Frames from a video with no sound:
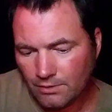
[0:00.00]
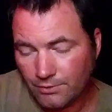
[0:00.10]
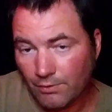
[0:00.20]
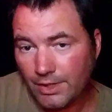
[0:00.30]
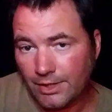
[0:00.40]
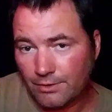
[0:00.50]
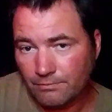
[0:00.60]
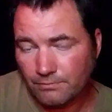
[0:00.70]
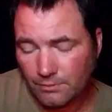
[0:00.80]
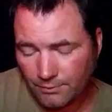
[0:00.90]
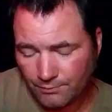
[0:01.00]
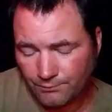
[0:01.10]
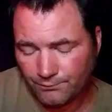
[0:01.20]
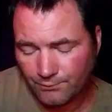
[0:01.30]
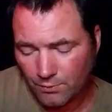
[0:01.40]
donator
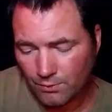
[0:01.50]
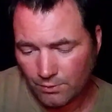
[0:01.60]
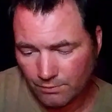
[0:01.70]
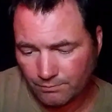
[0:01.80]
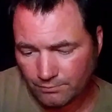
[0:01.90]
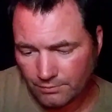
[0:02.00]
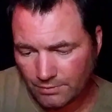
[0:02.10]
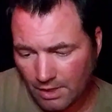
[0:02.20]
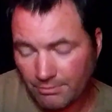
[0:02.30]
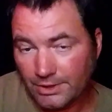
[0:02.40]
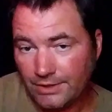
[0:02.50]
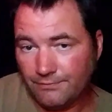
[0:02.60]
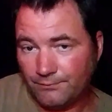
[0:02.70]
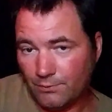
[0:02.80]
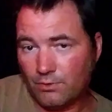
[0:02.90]
for, I
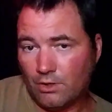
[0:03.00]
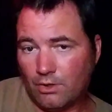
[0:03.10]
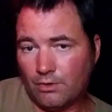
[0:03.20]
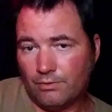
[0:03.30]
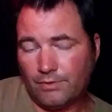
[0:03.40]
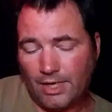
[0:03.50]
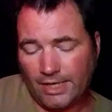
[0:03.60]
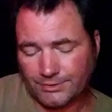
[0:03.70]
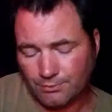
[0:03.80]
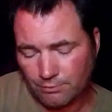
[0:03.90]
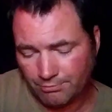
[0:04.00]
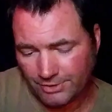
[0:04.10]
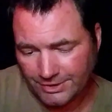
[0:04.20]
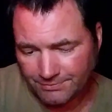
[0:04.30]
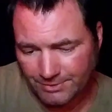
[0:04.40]
believe, for our axle
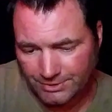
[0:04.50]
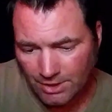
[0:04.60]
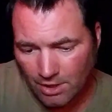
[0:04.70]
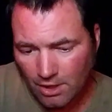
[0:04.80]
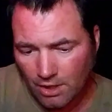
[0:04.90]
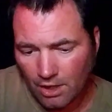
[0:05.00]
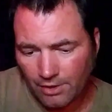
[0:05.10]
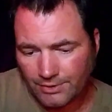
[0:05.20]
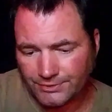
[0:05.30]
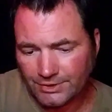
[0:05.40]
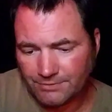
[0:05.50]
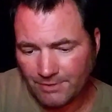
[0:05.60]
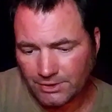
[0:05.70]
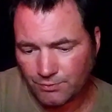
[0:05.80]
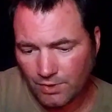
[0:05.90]
replacement on our
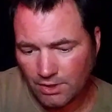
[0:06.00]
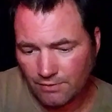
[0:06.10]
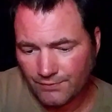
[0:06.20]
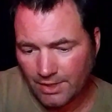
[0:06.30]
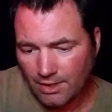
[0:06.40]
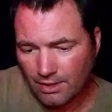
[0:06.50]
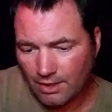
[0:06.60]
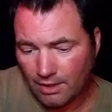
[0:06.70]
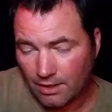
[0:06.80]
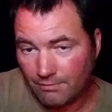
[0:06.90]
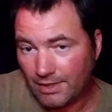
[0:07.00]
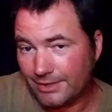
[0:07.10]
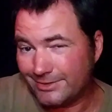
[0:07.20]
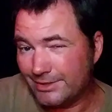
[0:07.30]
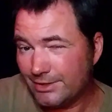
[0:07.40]
6x12.
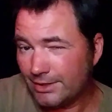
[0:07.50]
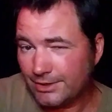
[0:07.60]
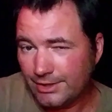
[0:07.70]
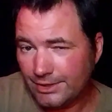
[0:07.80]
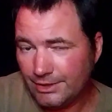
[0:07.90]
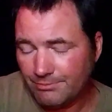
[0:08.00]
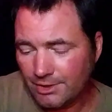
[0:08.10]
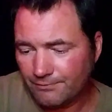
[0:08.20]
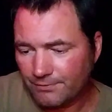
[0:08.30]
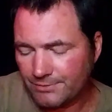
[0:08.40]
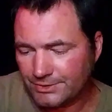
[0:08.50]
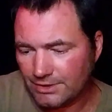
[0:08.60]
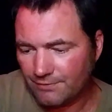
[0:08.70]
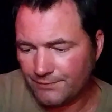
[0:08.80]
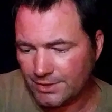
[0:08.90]
I did not get an email from this
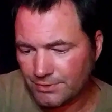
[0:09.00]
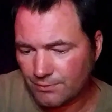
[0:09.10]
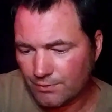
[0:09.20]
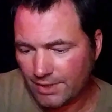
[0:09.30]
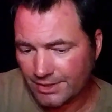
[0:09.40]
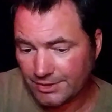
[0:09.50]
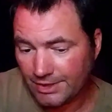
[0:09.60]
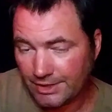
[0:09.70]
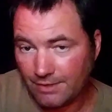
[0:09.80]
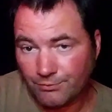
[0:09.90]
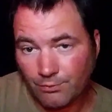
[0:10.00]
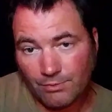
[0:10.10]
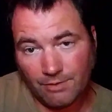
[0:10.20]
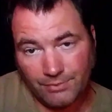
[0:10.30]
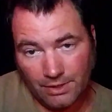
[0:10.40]
individual. Actually, it came through
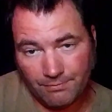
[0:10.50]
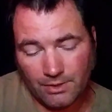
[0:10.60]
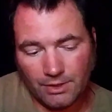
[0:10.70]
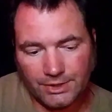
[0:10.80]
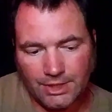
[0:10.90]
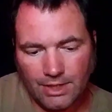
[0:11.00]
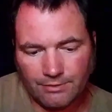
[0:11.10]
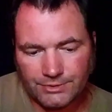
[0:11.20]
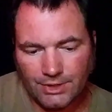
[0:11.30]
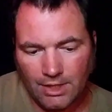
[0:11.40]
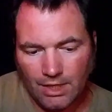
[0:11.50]
my PayPal account.